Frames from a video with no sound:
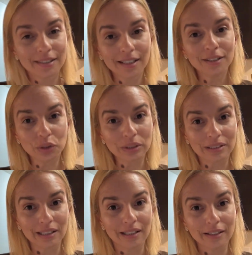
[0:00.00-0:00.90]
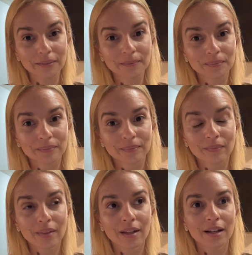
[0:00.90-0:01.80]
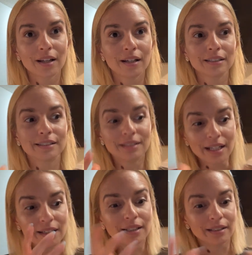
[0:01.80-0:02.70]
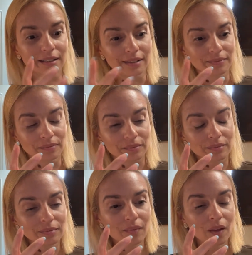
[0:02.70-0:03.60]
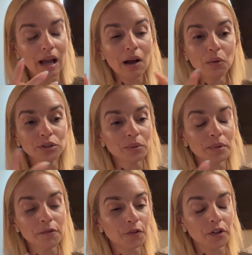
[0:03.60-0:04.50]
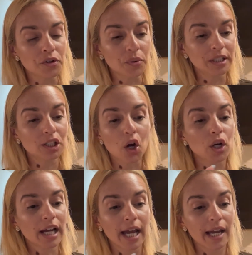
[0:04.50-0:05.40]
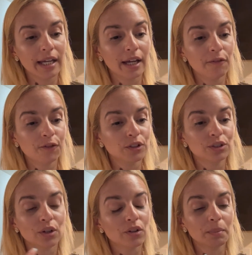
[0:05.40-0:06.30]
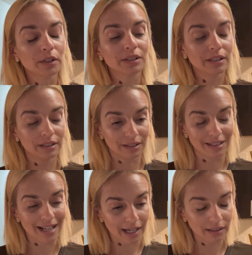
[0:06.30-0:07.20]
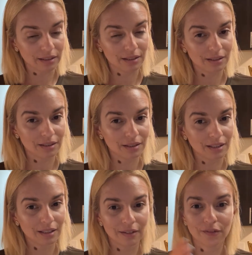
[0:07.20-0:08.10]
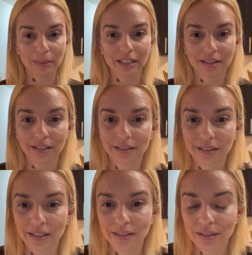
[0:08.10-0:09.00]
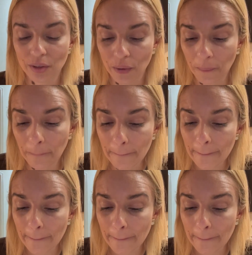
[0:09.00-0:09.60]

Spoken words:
interesting seeing how something for you it's okay and for this other person is not. If it makes any sense. So